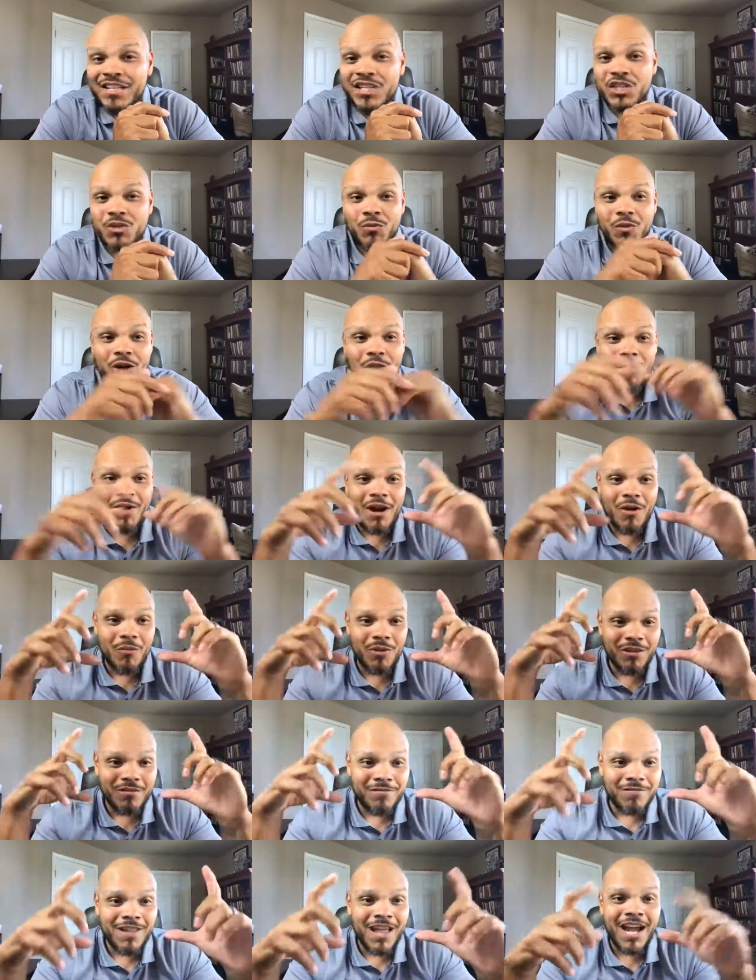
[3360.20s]
She went around
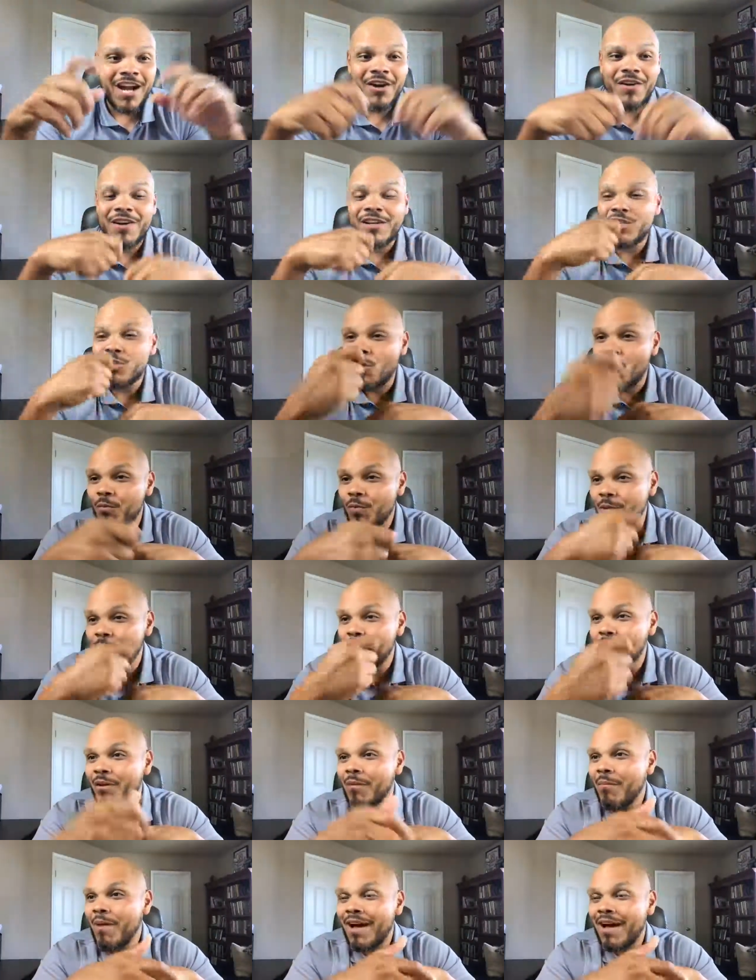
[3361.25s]
with a flyer and told
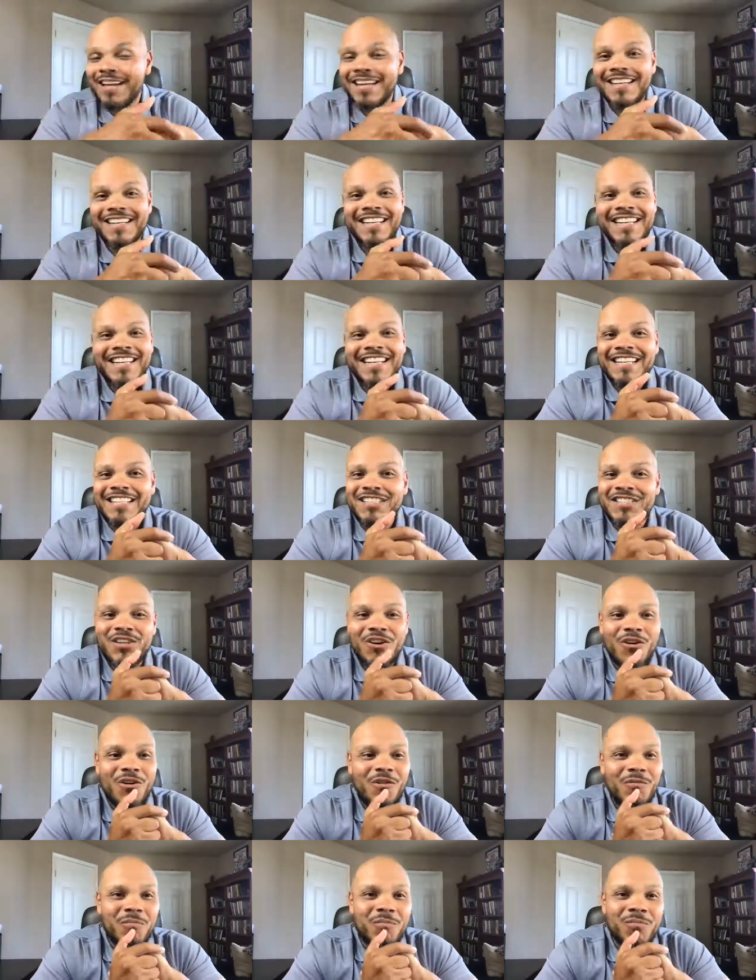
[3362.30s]
people about it.
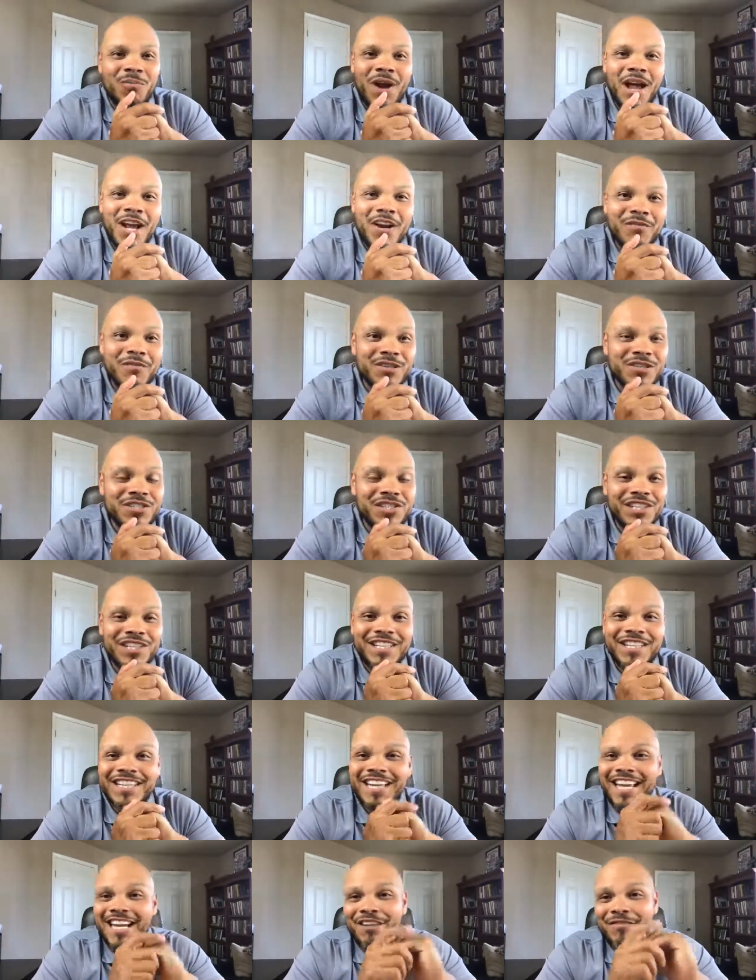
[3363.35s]
So proud of you,
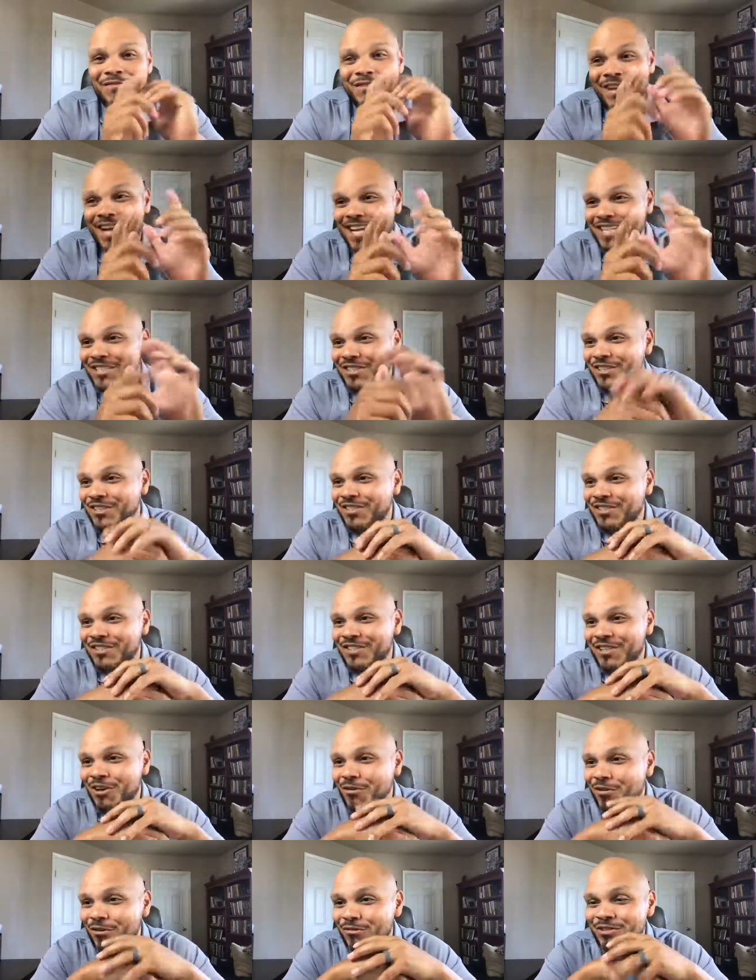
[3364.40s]
Sheila. And if you guys
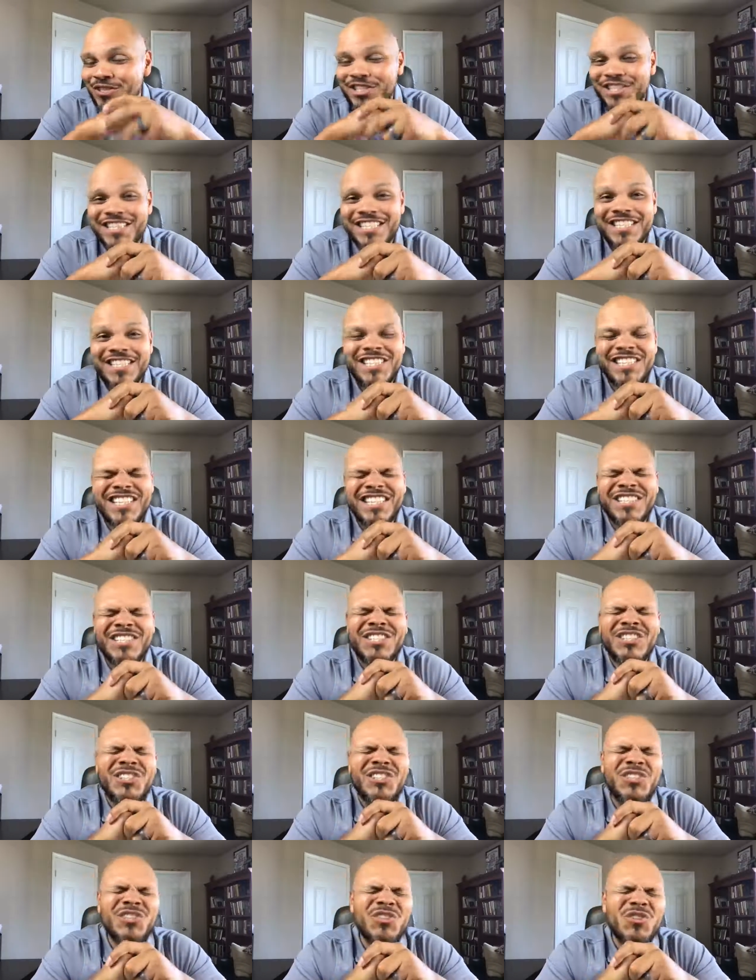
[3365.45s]
don't know Sheila, she is
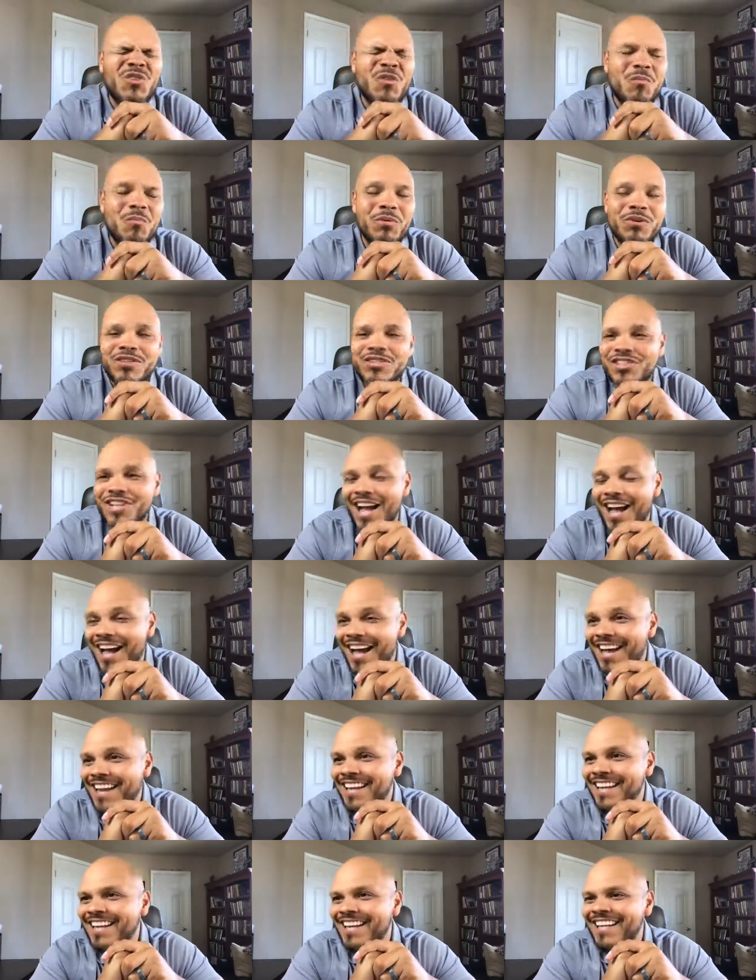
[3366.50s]
super
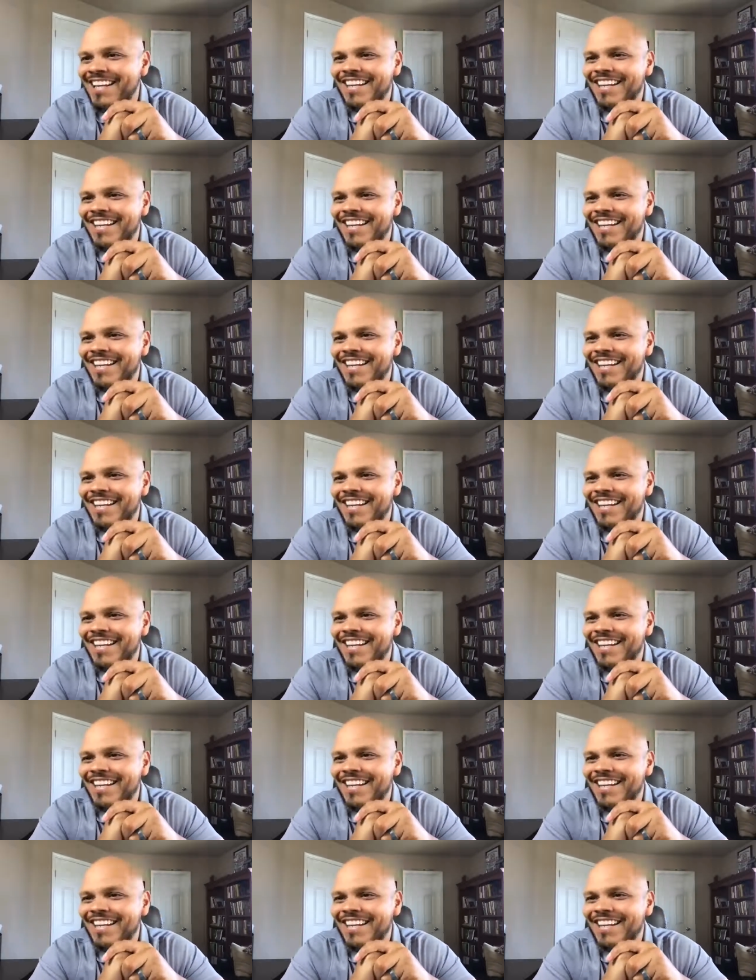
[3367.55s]
shy.